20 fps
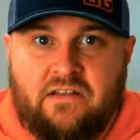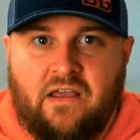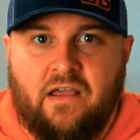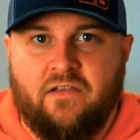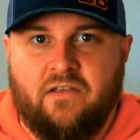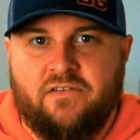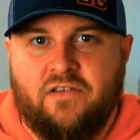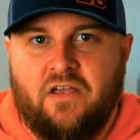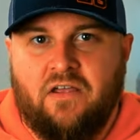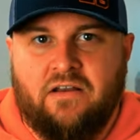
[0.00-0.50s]

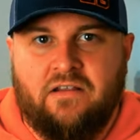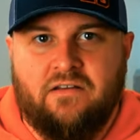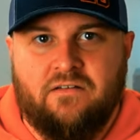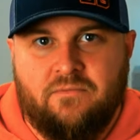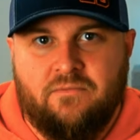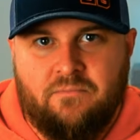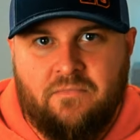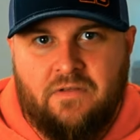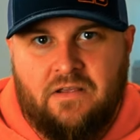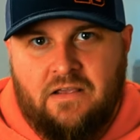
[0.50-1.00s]
tiles on it.
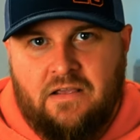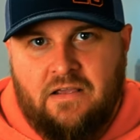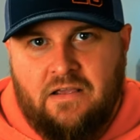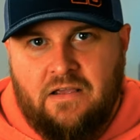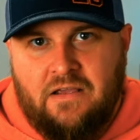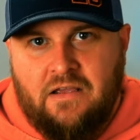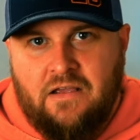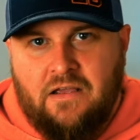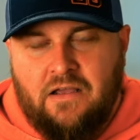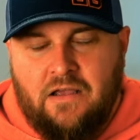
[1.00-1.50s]

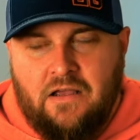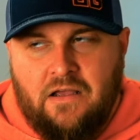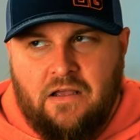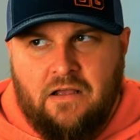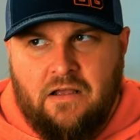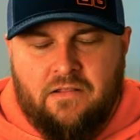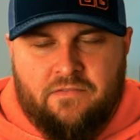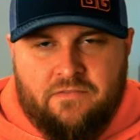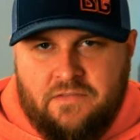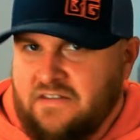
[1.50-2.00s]

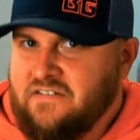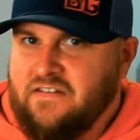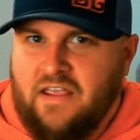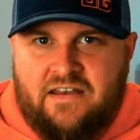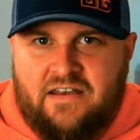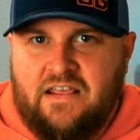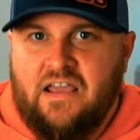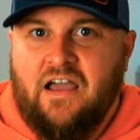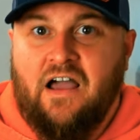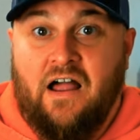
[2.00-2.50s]
This
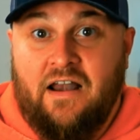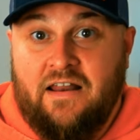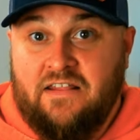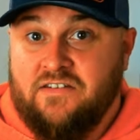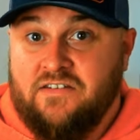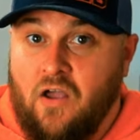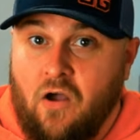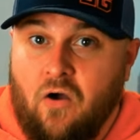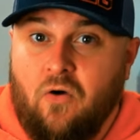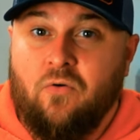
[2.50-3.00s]
idea on its
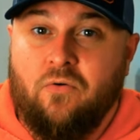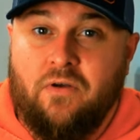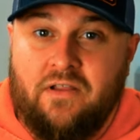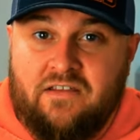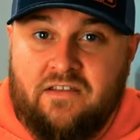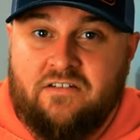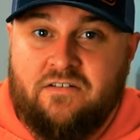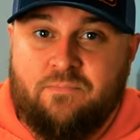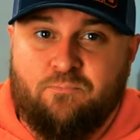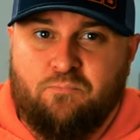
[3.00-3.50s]
own
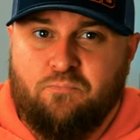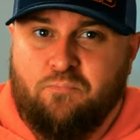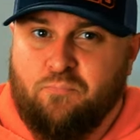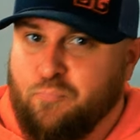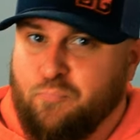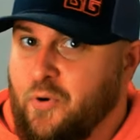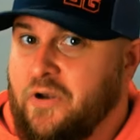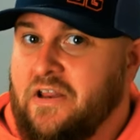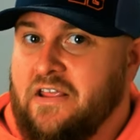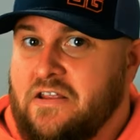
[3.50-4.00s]
is
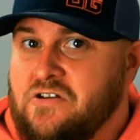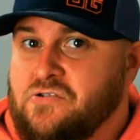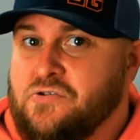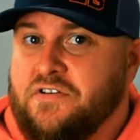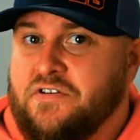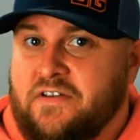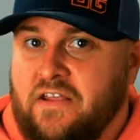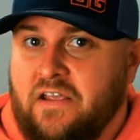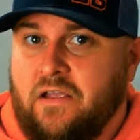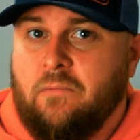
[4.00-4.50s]
pretty
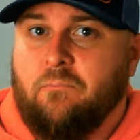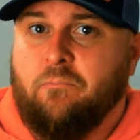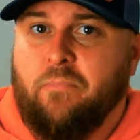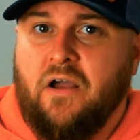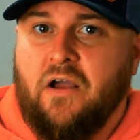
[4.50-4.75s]
interesting,